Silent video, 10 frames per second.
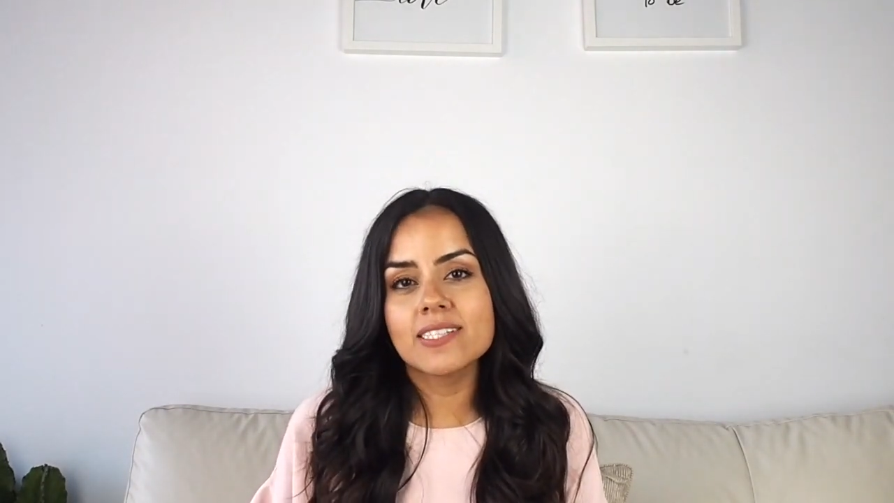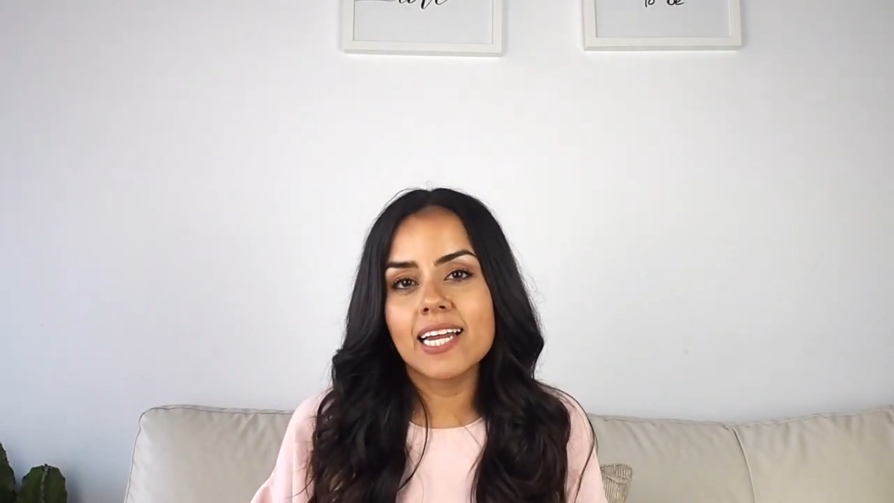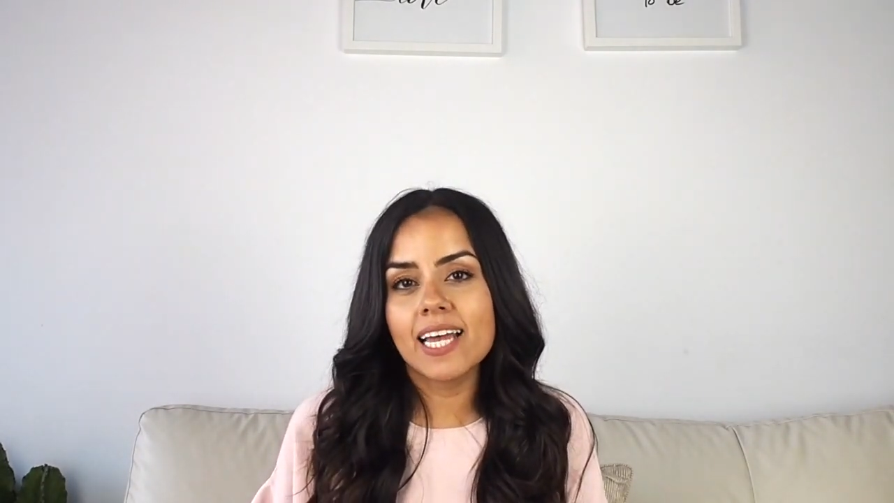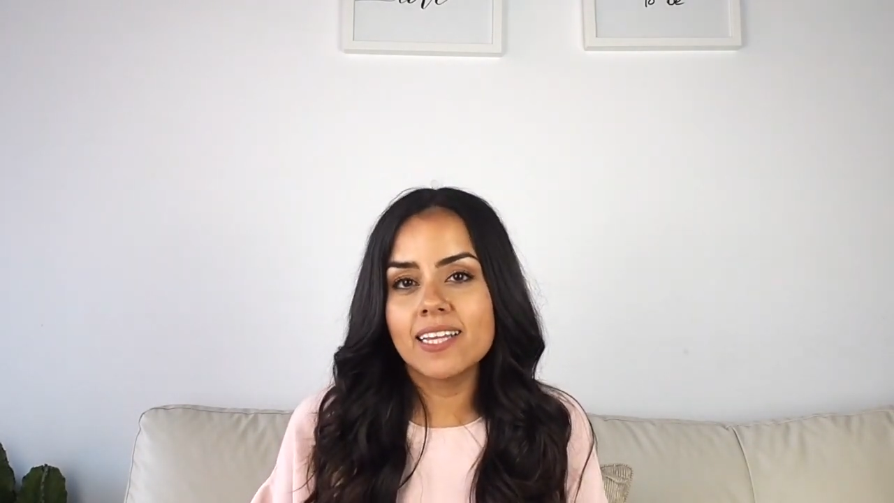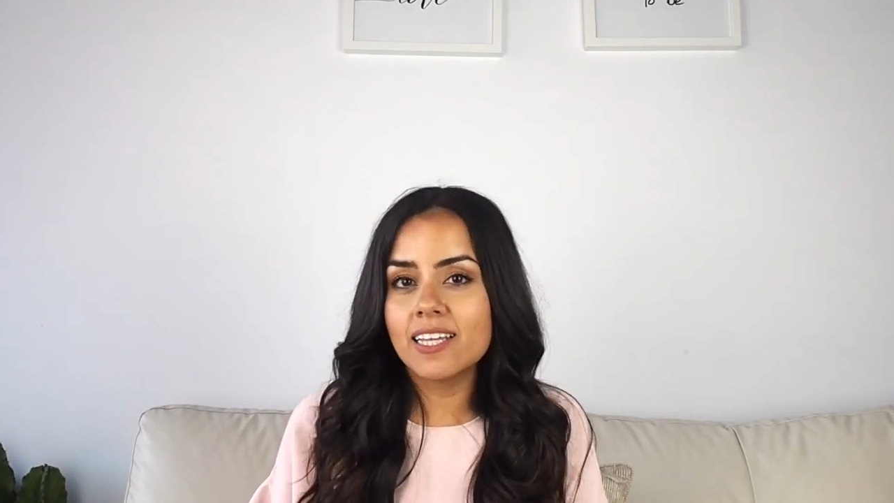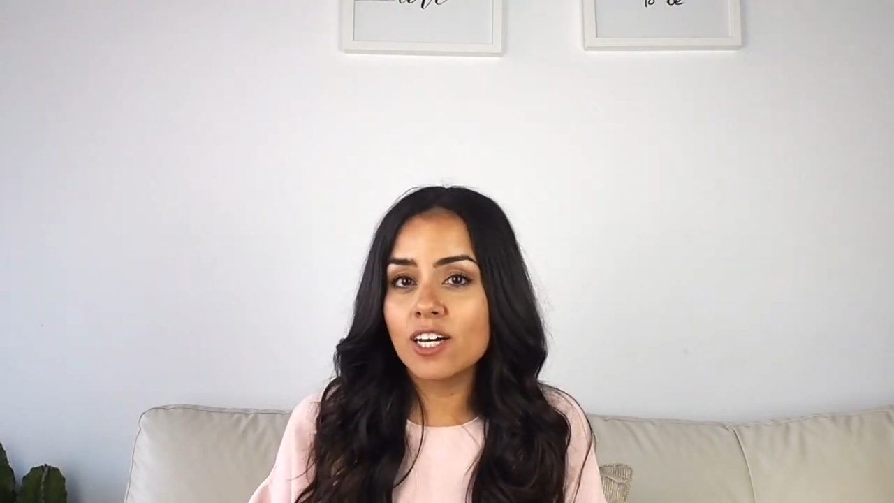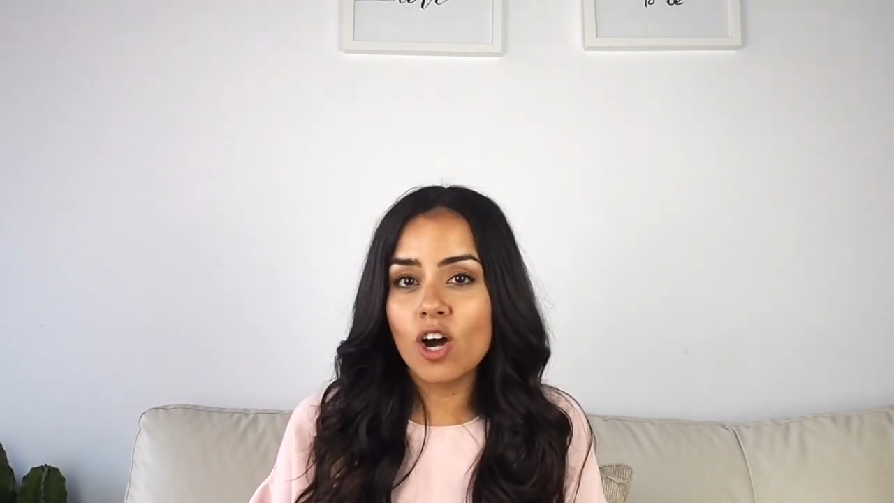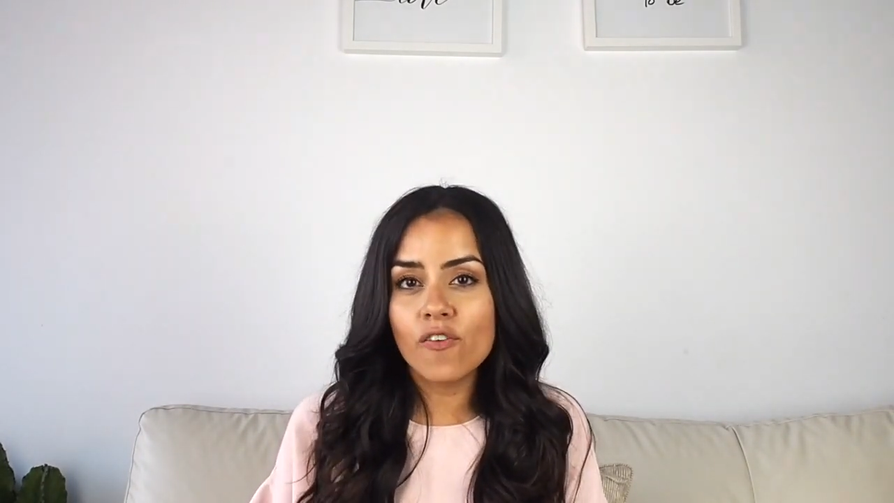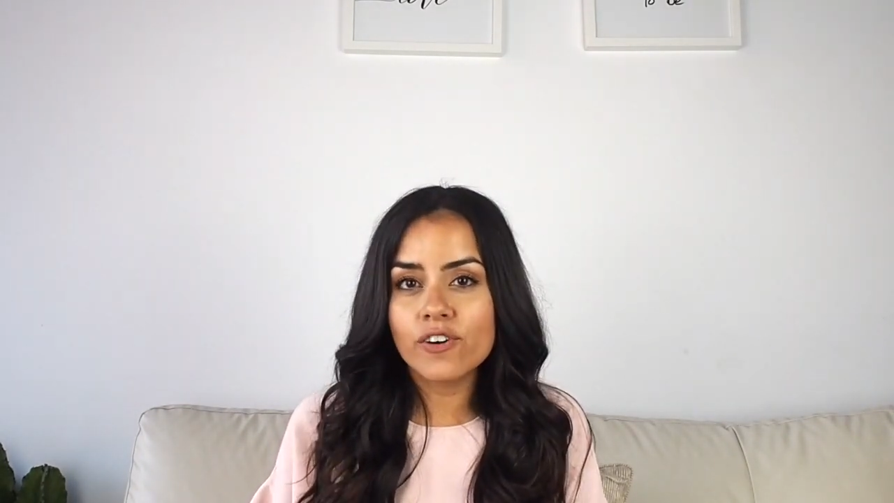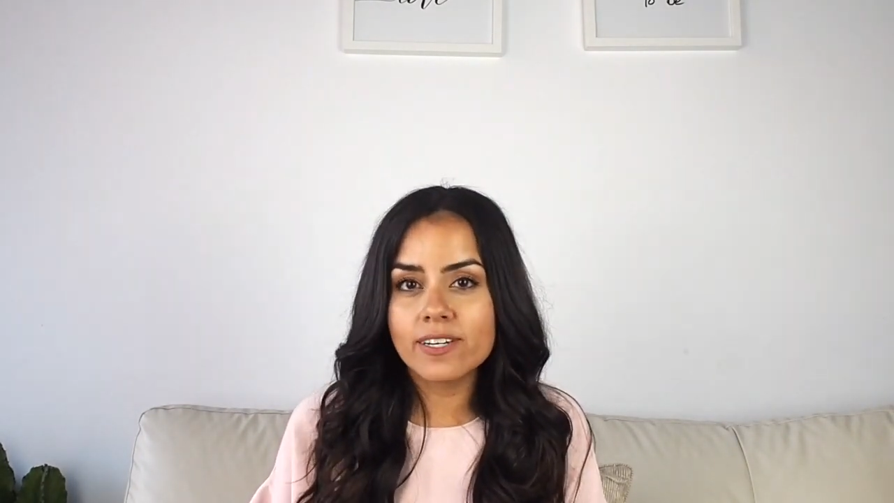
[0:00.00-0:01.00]
that I didn't
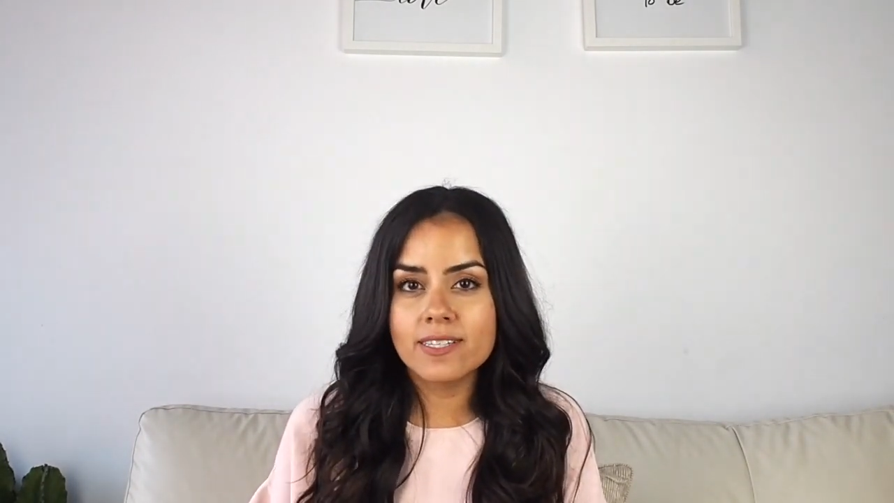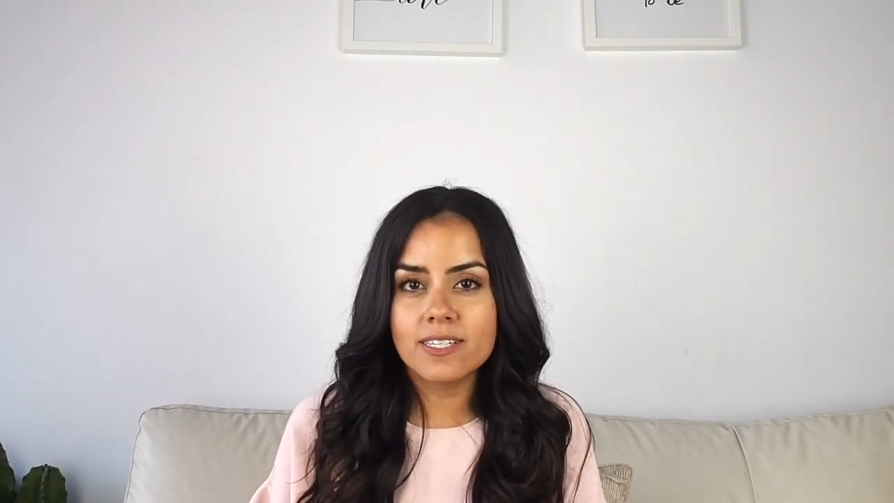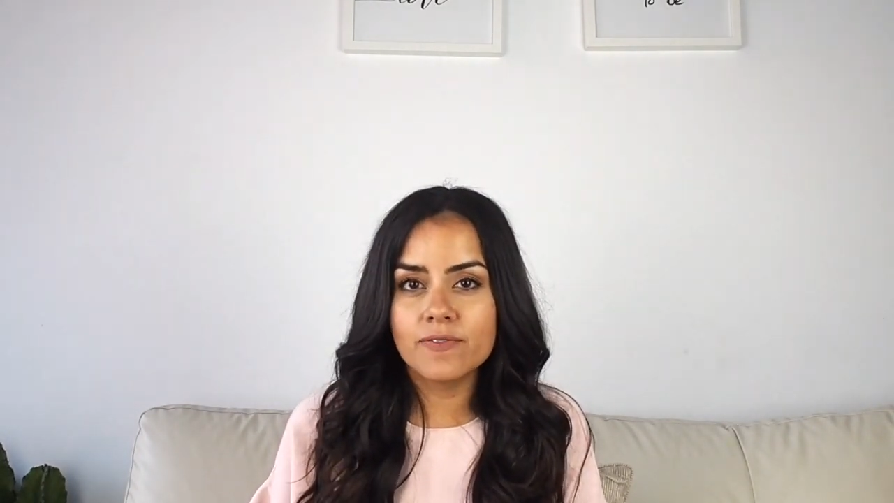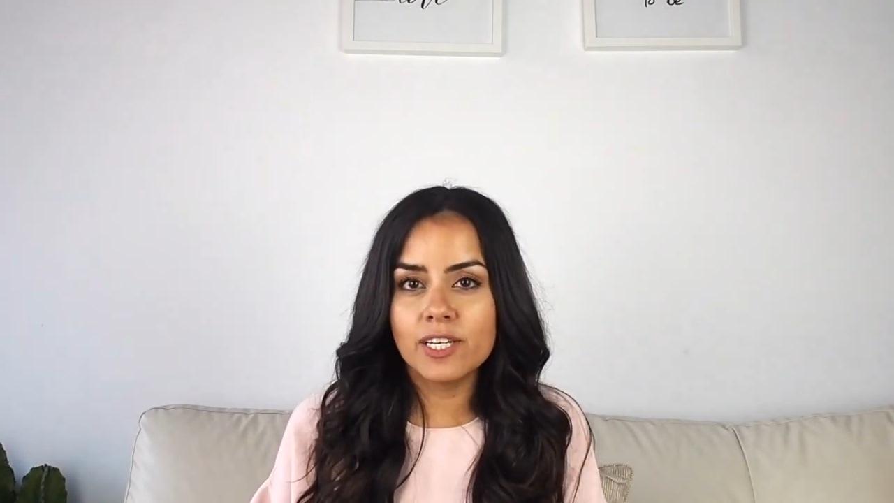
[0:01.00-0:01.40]
cover in this